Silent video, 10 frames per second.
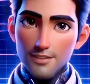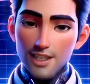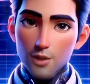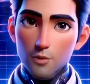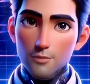
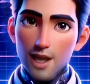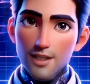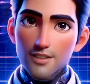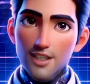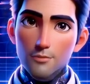You'll see
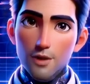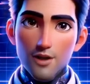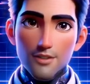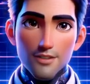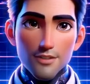this coming up
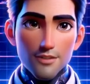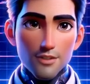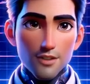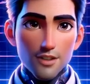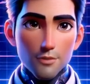here,
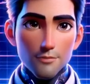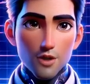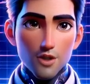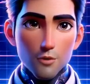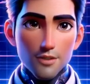like
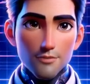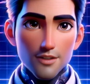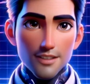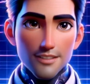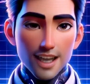anchoring
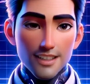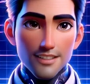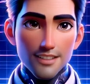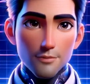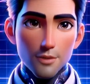bias, for
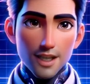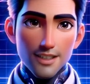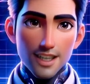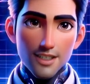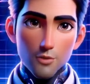example,
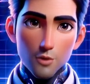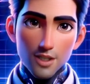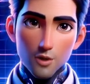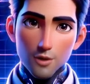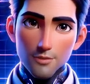when
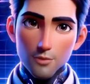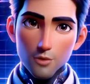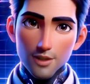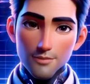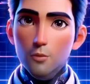people rely
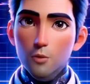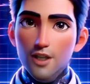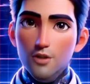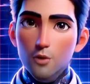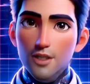heavily on
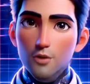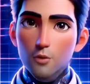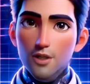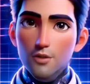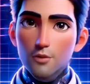the first
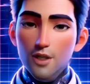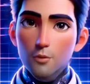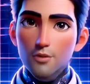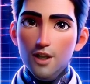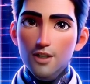piece of
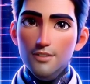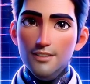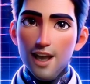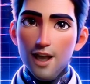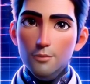information they
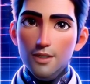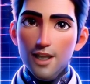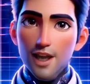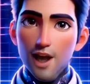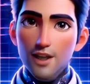receive when
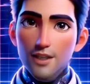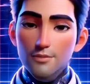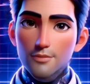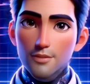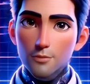making a
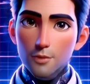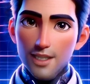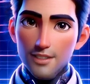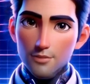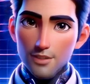decision.
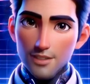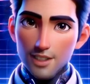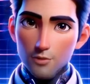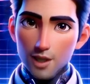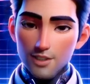
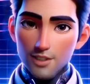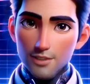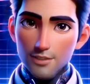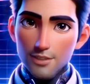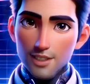So if you're
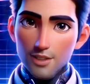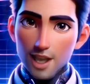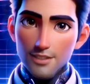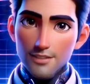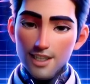taking in lots
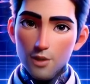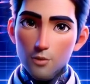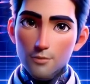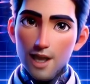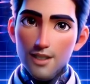of
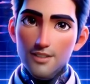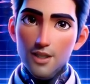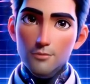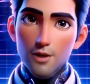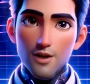information,
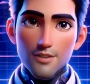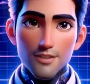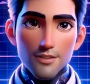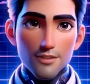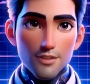the
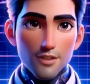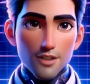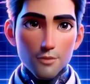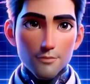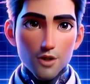first piece
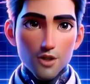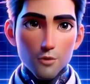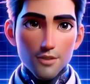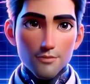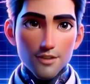might be
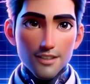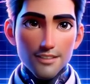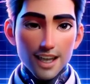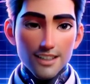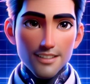that's the answer
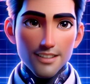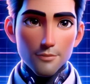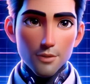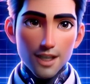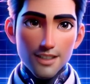based on
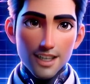that.